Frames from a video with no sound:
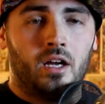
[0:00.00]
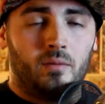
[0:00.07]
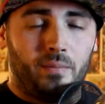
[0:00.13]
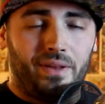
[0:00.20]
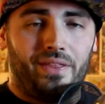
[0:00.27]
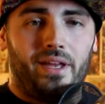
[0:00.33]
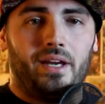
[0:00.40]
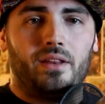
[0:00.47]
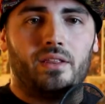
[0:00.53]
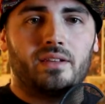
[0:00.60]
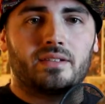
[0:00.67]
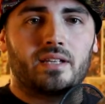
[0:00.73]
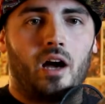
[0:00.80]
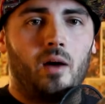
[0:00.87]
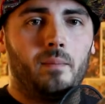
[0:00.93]
by the end of
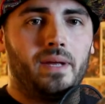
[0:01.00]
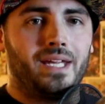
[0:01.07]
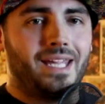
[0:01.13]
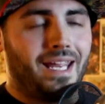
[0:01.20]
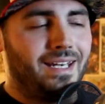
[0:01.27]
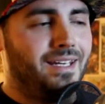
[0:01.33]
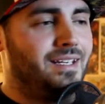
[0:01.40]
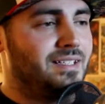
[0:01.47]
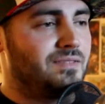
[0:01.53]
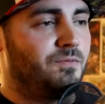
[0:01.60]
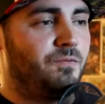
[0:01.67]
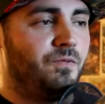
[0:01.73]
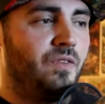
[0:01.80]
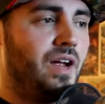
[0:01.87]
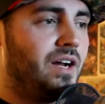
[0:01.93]
this comic, and it is
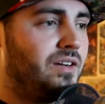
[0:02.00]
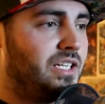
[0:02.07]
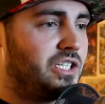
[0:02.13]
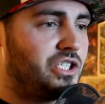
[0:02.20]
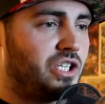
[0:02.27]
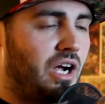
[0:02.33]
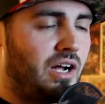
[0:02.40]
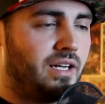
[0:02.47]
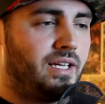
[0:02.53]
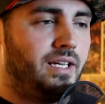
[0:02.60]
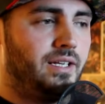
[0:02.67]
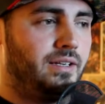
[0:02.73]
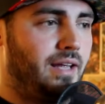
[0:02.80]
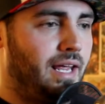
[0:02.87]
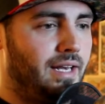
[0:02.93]
very
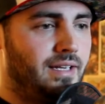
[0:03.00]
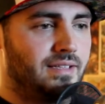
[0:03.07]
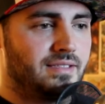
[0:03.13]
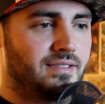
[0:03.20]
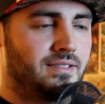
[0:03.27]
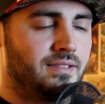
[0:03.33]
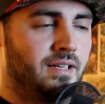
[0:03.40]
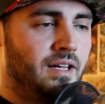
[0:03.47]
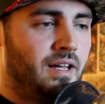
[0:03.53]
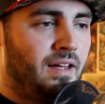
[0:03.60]
shocking, and it's